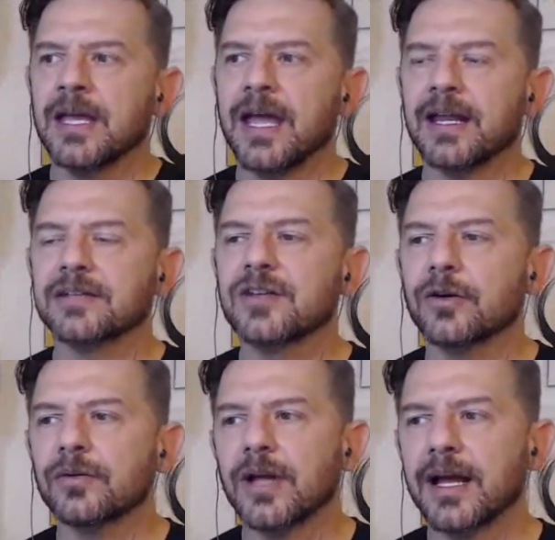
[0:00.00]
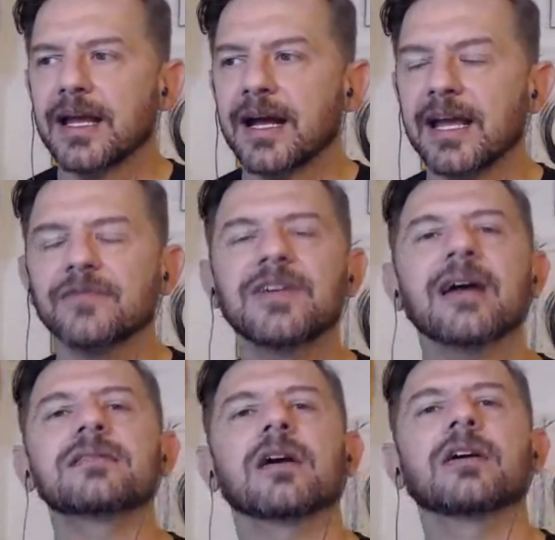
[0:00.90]
And I have
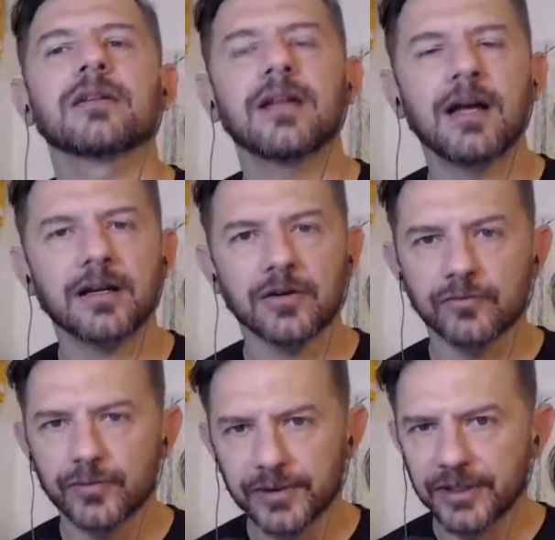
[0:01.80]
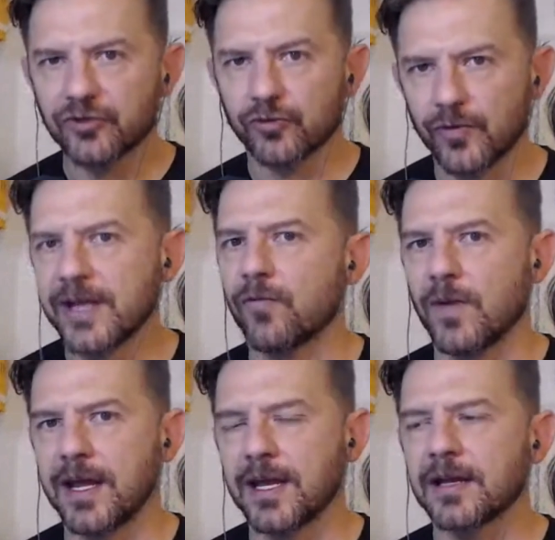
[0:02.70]
yet to unlock a really great
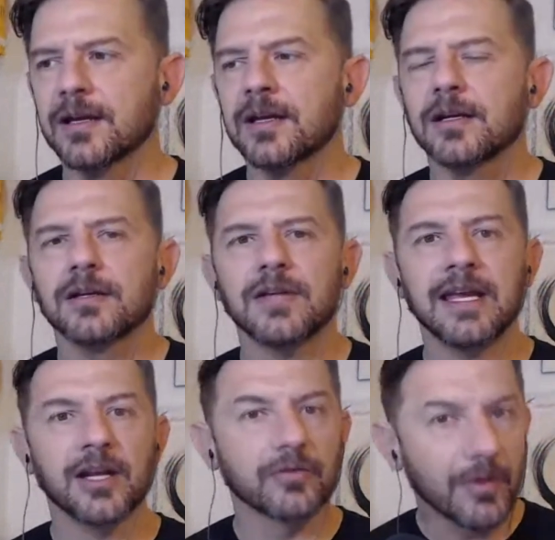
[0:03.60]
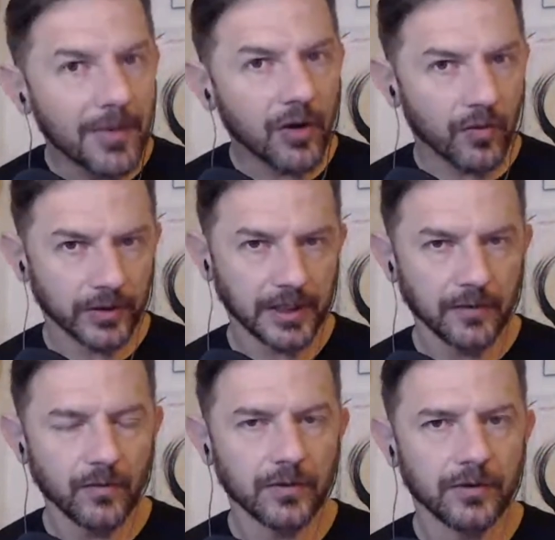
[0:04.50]
way in a remote
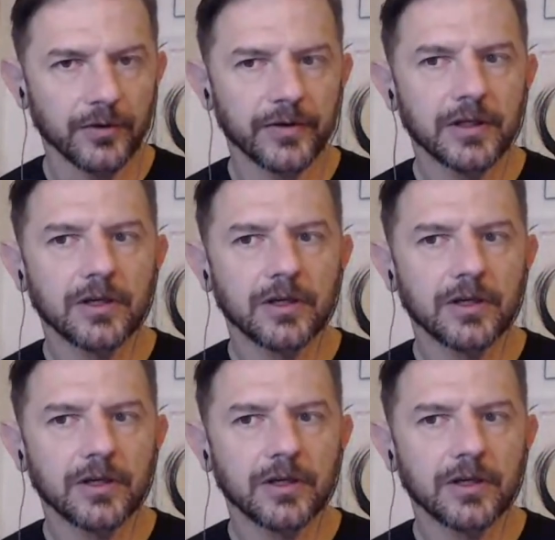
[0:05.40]
working world